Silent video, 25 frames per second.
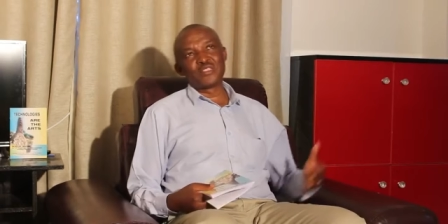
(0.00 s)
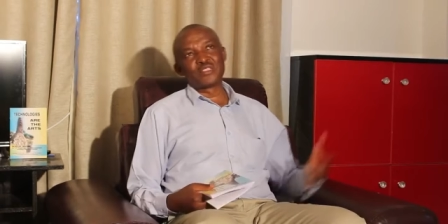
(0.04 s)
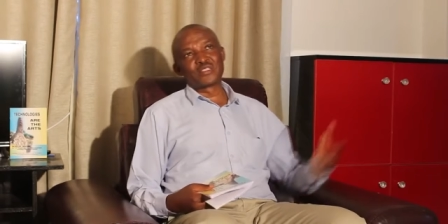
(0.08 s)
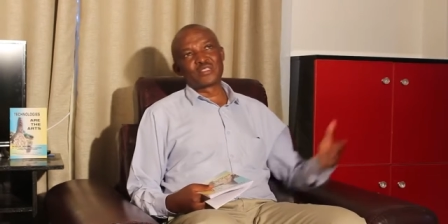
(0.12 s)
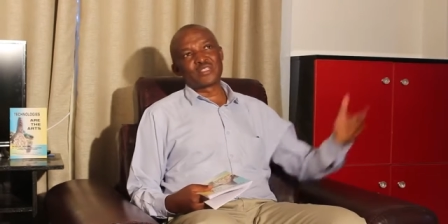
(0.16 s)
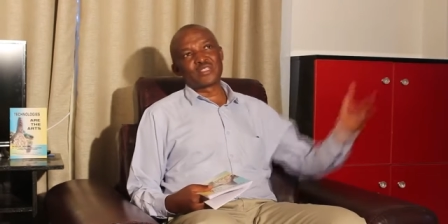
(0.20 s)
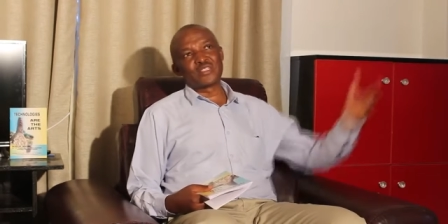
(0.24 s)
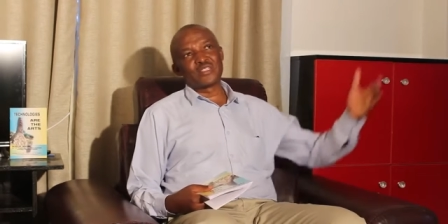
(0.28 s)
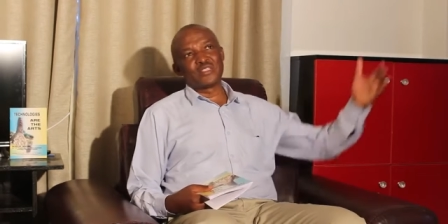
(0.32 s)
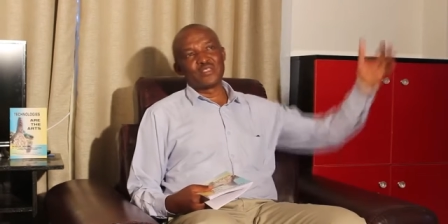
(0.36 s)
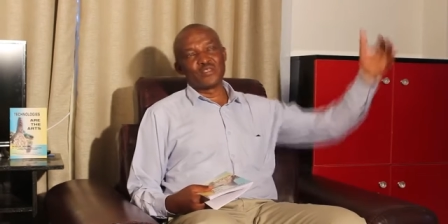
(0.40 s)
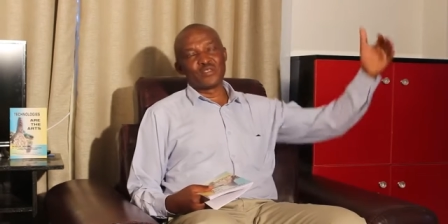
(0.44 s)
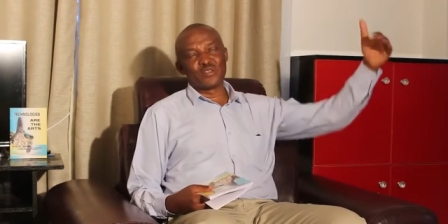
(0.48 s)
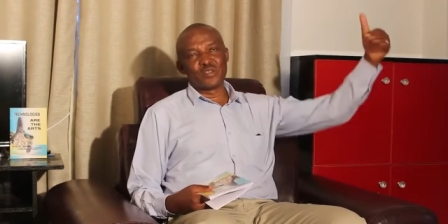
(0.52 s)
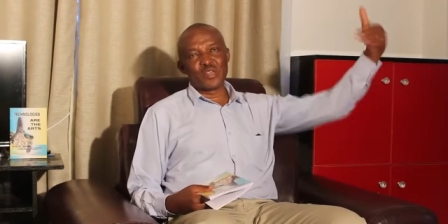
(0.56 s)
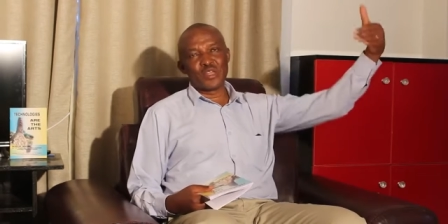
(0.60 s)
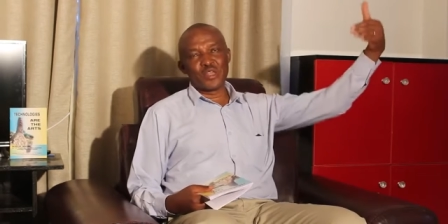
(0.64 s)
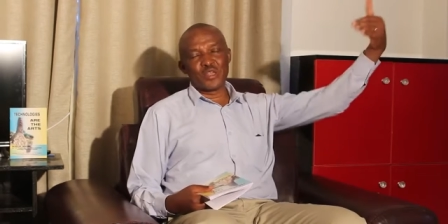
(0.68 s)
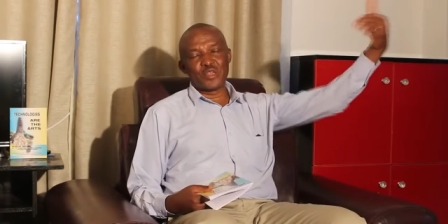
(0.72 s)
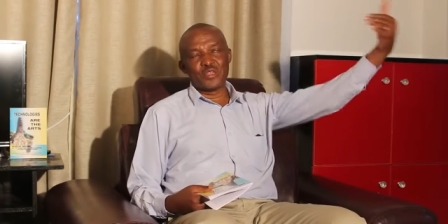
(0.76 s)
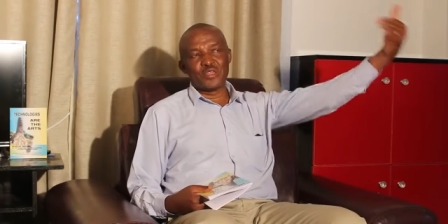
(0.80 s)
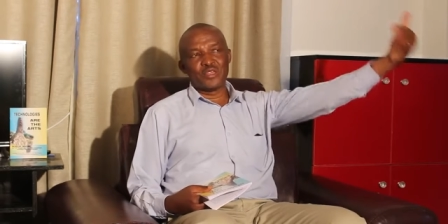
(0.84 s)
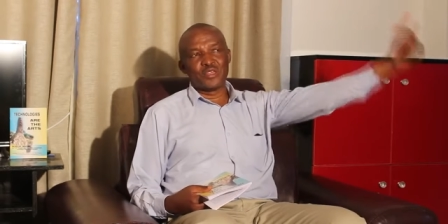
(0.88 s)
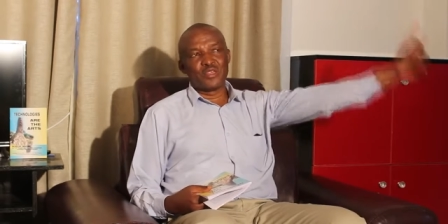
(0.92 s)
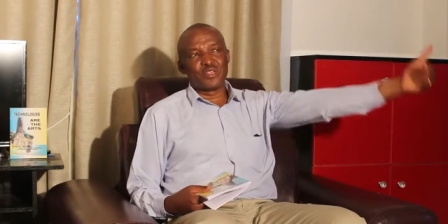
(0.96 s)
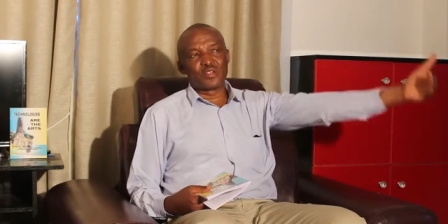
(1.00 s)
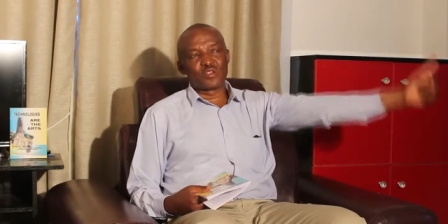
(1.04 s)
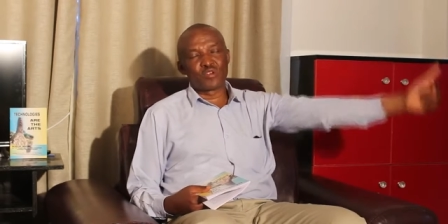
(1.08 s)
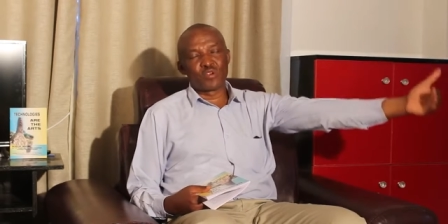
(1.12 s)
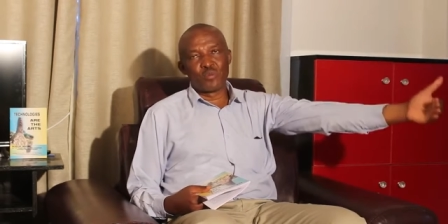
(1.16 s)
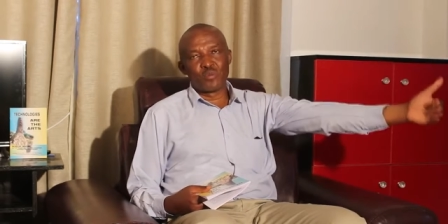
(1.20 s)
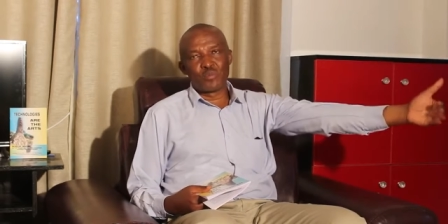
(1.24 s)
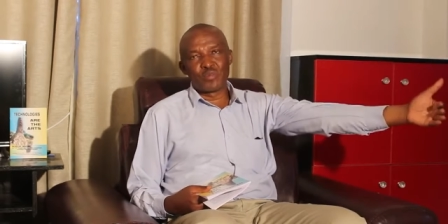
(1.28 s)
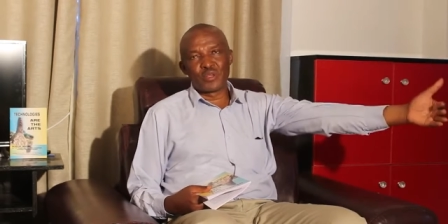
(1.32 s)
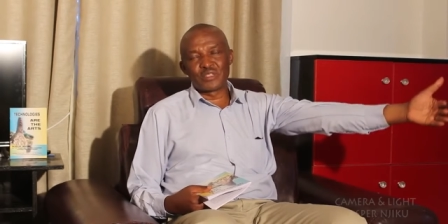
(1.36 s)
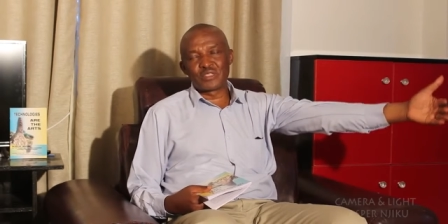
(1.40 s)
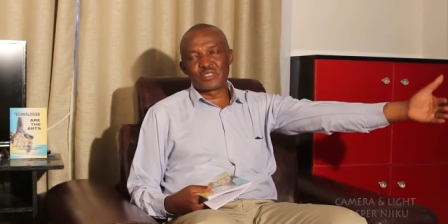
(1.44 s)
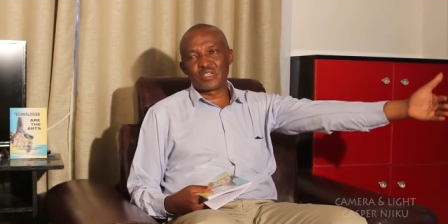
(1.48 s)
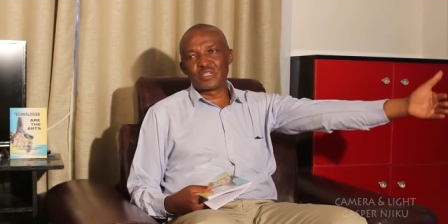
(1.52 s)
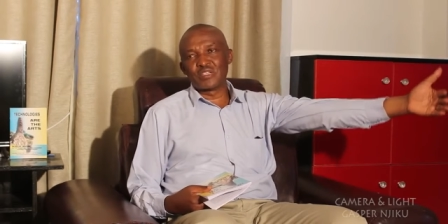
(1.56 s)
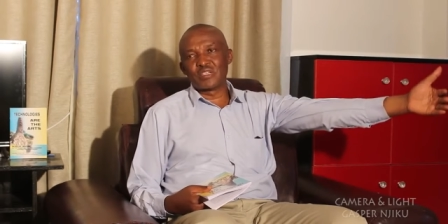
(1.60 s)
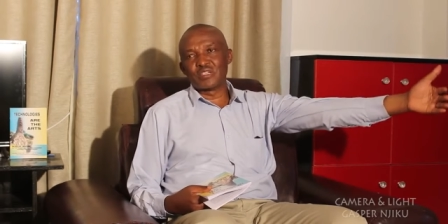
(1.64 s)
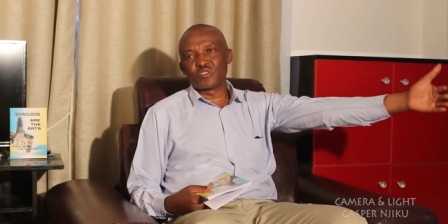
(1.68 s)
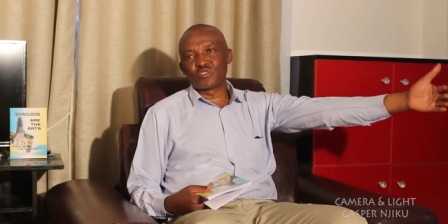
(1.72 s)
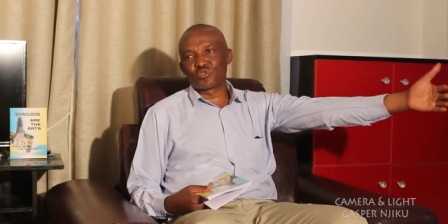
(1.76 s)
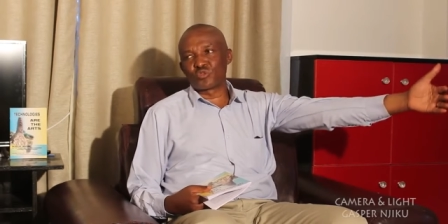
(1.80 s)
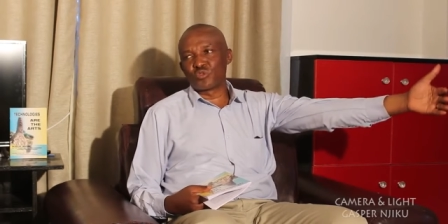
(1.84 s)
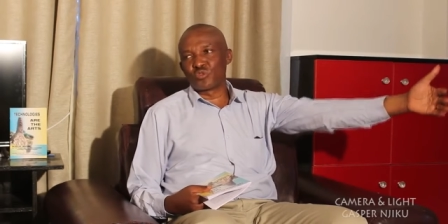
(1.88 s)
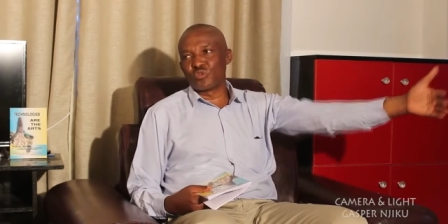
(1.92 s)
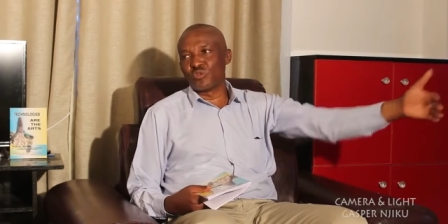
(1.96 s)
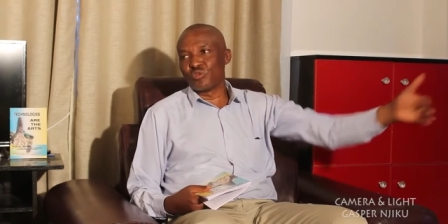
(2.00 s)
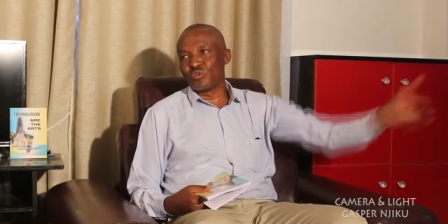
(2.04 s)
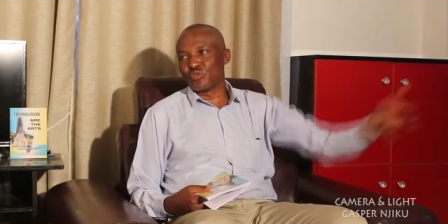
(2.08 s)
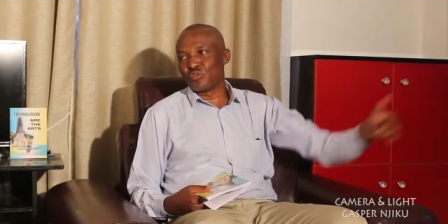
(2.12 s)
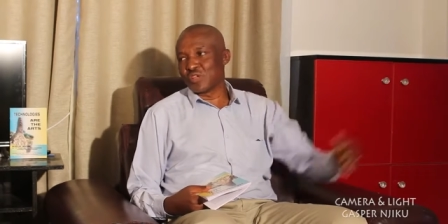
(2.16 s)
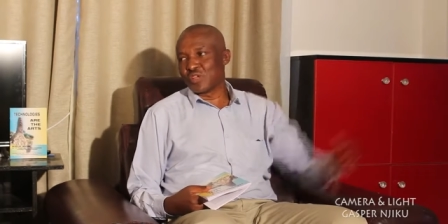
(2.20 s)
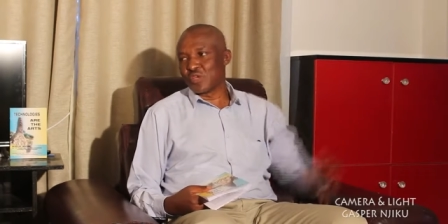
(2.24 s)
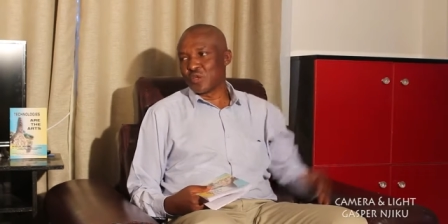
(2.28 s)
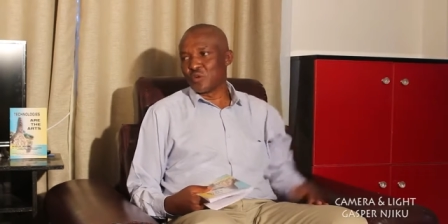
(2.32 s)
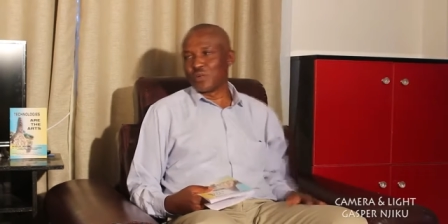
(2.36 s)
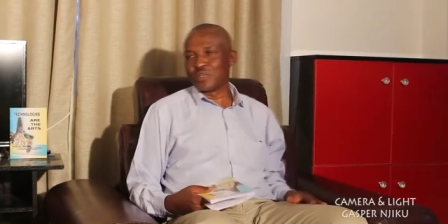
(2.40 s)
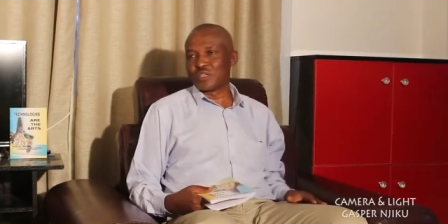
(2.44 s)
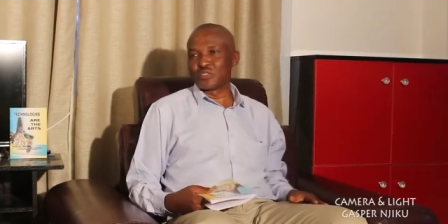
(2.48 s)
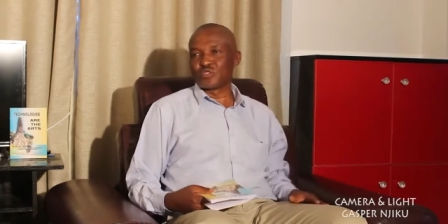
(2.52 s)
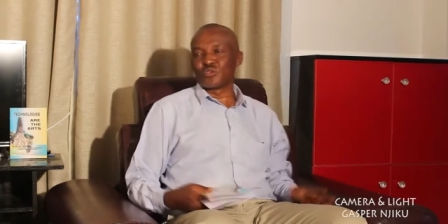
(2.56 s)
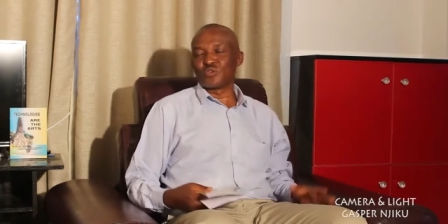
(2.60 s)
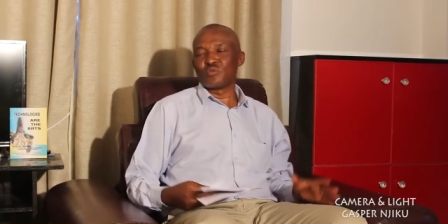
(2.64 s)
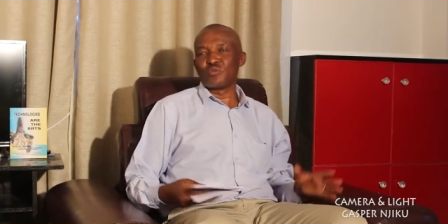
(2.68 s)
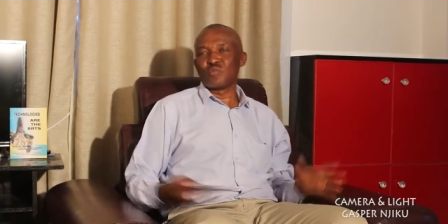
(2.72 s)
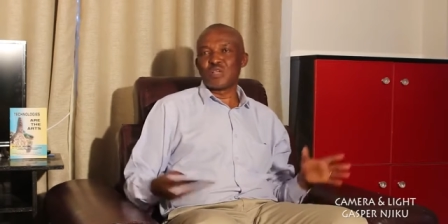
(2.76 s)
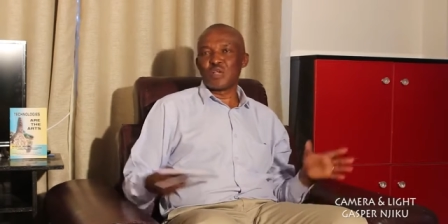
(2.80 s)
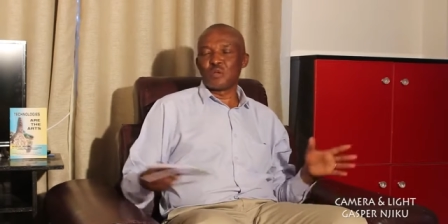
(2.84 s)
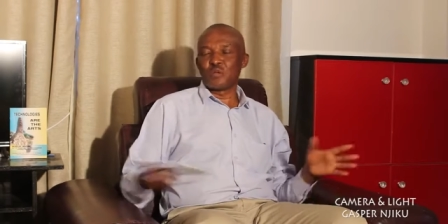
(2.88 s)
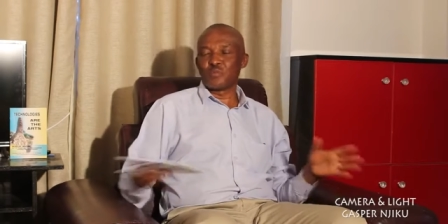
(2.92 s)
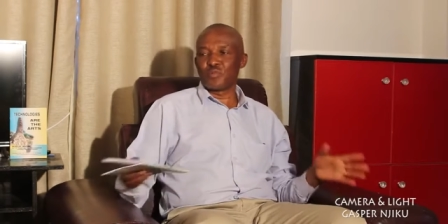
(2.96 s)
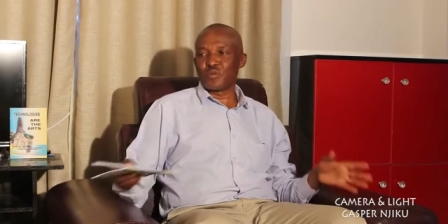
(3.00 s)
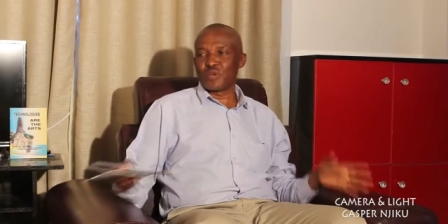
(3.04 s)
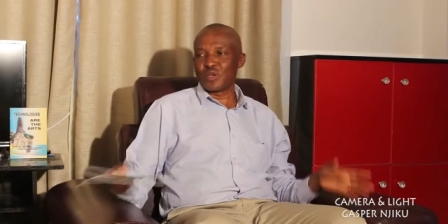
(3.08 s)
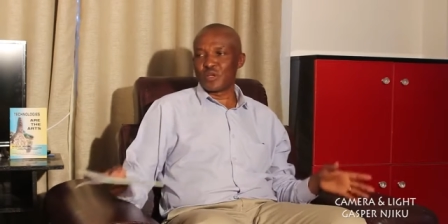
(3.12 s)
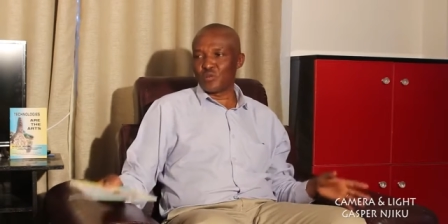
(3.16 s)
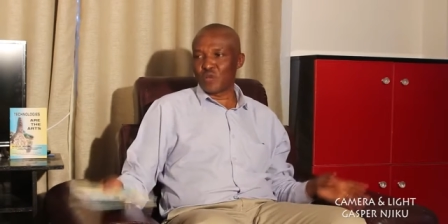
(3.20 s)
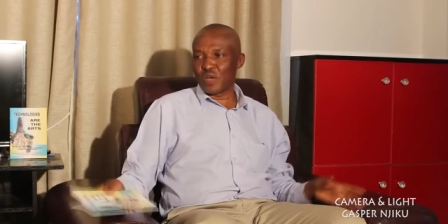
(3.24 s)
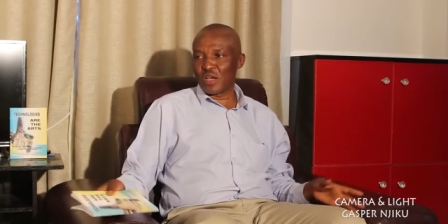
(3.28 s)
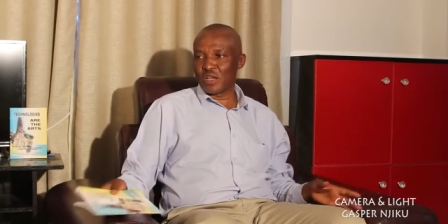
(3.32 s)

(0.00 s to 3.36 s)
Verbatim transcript: he's, he, he completed his school, he wants to be employed.